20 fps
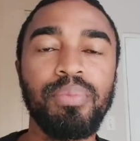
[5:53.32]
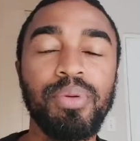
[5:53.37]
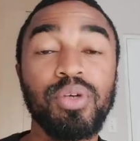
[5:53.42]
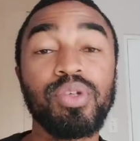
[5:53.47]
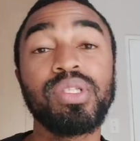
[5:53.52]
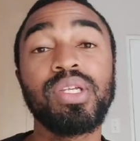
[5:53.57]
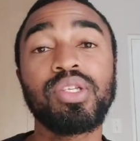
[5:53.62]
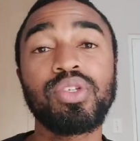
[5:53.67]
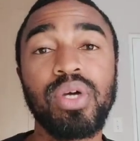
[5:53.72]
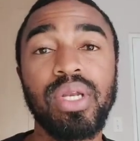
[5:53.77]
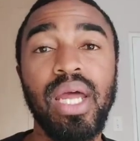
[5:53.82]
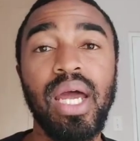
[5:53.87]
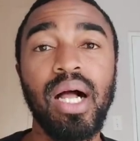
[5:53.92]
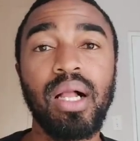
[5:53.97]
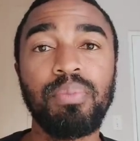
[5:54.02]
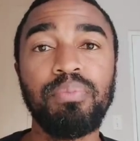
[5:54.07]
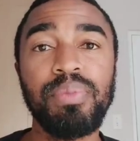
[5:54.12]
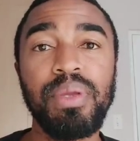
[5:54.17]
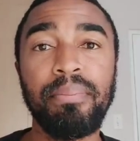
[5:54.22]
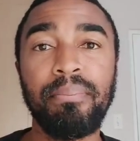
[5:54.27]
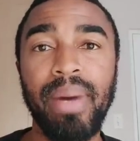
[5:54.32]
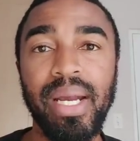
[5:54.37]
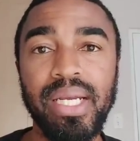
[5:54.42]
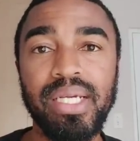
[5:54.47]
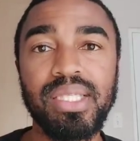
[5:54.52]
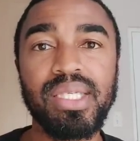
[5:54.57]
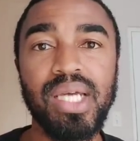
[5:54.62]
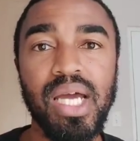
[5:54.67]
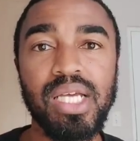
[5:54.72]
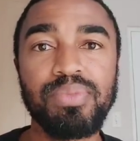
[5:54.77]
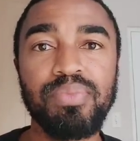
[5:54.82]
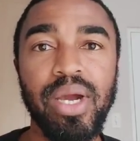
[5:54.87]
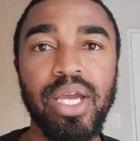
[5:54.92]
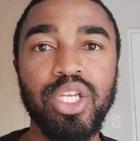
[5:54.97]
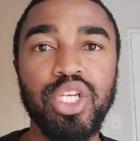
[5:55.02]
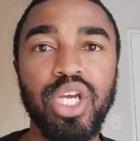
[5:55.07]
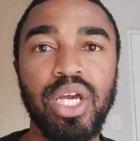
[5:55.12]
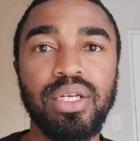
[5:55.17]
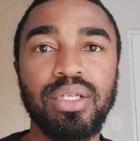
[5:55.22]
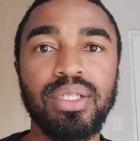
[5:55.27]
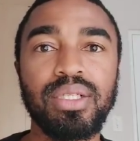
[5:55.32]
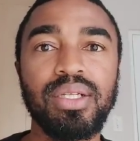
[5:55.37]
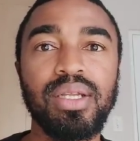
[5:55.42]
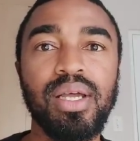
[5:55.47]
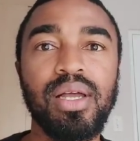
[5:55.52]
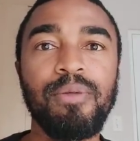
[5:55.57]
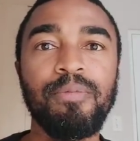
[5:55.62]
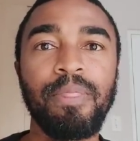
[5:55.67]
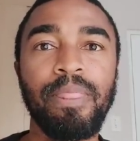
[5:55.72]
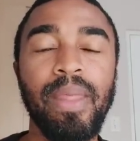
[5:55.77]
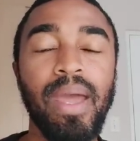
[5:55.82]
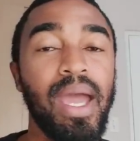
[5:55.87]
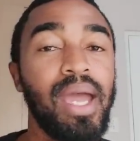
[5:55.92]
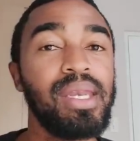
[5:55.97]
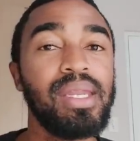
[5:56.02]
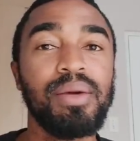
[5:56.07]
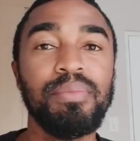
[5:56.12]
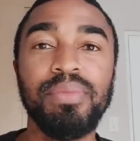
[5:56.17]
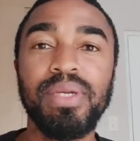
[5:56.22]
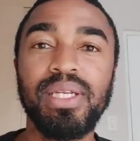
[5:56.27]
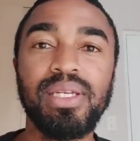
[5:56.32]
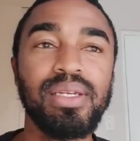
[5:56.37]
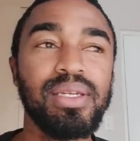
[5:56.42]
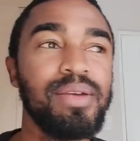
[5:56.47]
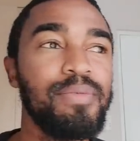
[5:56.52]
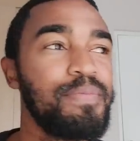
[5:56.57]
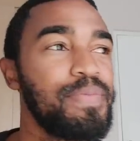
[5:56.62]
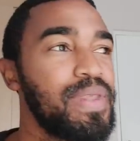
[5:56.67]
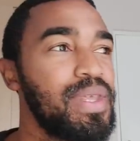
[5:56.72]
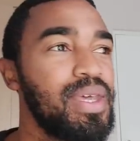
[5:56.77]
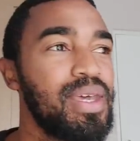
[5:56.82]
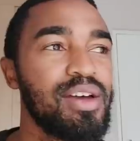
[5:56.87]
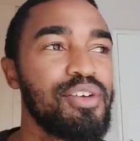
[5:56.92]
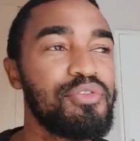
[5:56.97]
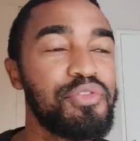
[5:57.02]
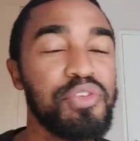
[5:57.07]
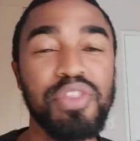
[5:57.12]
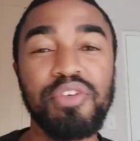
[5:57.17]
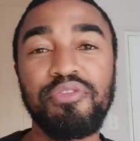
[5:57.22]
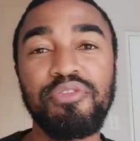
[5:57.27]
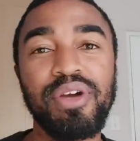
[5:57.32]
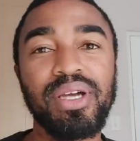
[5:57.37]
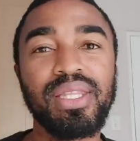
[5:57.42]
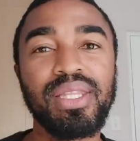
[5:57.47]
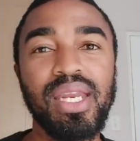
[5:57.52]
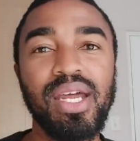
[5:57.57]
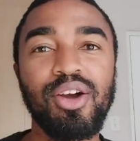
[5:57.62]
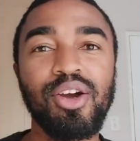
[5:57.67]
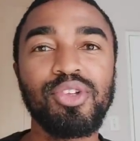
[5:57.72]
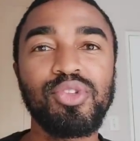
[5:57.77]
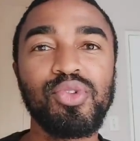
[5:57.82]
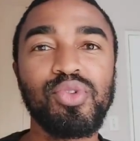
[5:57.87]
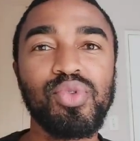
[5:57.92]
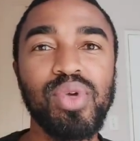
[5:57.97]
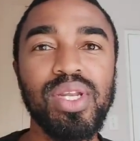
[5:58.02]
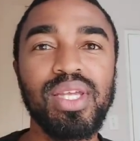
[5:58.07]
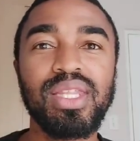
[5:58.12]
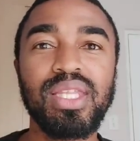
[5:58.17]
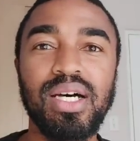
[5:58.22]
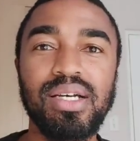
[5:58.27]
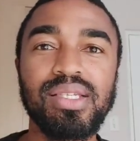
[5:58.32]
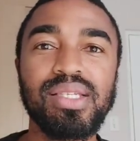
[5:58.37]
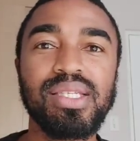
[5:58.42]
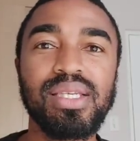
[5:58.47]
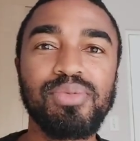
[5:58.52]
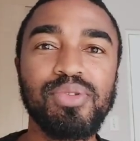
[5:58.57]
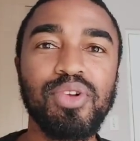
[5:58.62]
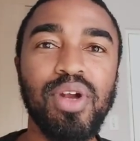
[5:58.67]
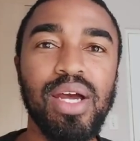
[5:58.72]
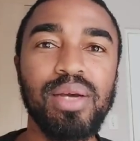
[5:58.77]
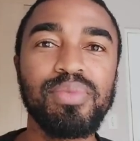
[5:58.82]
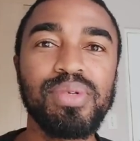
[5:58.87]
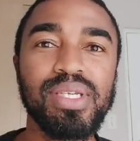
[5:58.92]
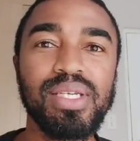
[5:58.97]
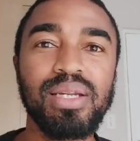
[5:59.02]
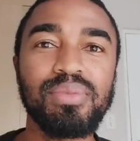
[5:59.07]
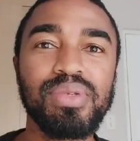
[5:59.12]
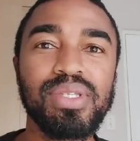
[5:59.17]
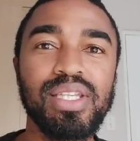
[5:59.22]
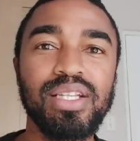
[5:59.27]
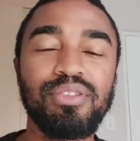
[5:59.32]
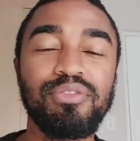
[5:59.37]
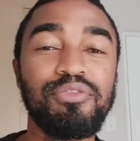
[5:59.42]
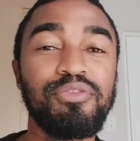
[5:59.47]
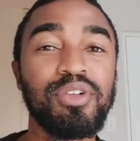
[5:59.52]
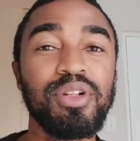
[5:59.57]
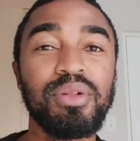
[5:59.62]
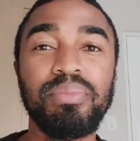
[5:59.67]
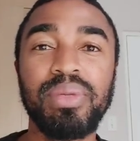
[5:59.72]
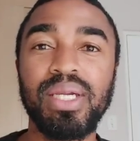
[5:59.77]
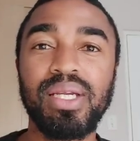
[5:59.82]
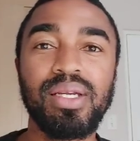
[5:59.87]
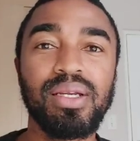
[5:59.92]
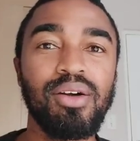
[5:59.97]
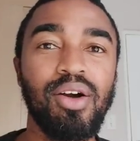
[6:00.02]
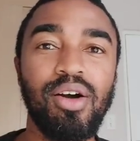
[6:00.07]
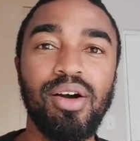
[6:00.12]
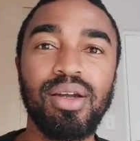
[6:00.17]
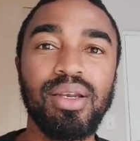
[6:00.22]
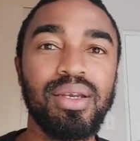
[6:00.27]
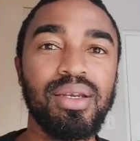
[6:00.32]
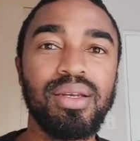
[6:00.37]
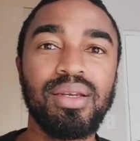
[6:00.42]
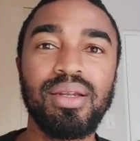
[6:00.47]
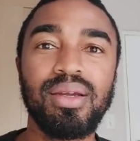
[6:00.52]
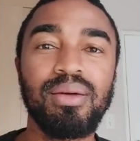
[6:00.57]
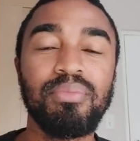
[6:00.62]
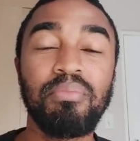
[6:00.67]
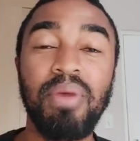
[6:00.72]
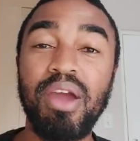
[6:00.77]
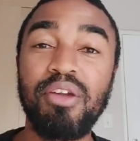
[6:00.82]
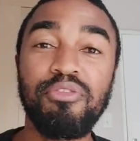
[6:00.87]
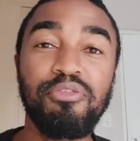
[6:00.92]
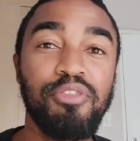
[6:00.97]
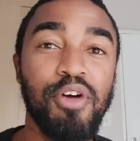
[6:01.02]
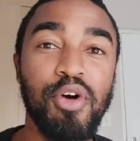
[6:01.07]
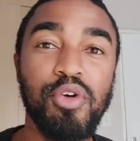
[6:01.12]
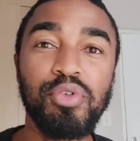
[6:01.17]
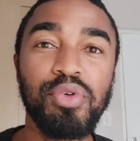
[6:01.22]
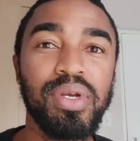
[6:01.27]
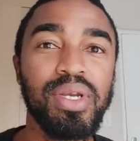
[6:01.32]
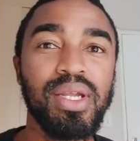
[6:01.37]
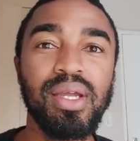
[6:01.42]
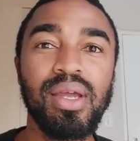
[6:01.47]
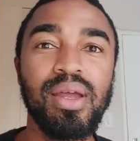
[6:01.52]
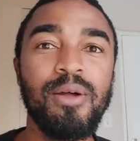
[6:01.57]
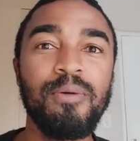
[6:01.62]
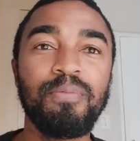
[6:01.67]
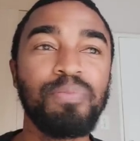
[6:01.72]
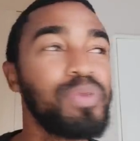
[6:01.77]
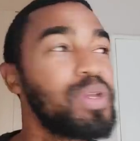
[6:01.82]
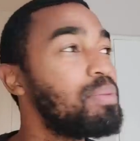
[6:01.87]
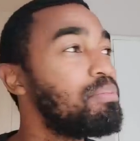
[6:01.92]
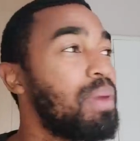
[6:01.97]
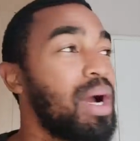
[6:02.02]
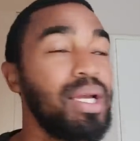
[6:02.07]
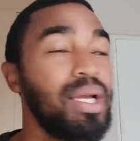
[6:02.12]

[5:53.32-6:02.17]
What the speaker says: because that's going to help me monetize my channel. And I mean, for the fact that I got to 20,000 subscribers and I'm still filming on my phone in